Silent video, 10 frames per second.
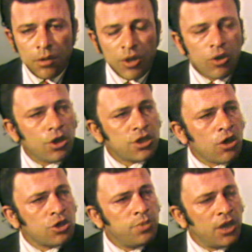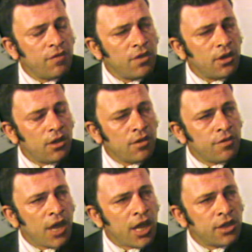because I was believing in
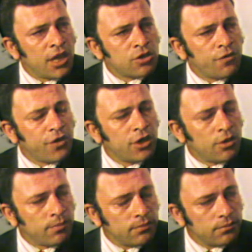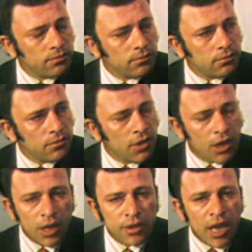the ideas of freedom.
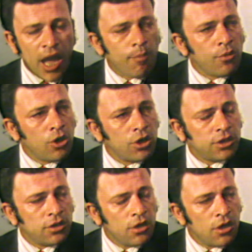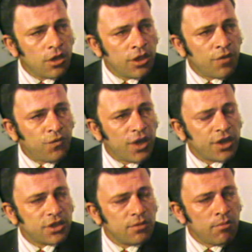And I am not the
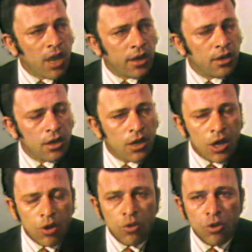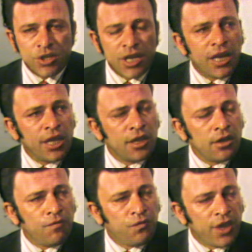first man who was a
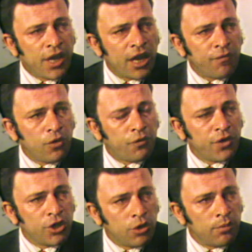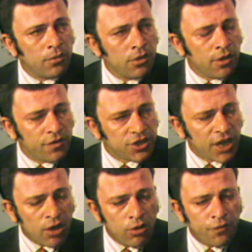leading figure for freedom the
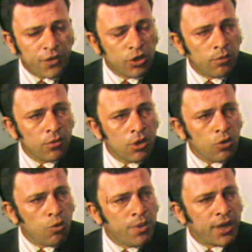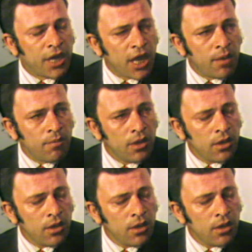struggle of freedom, who became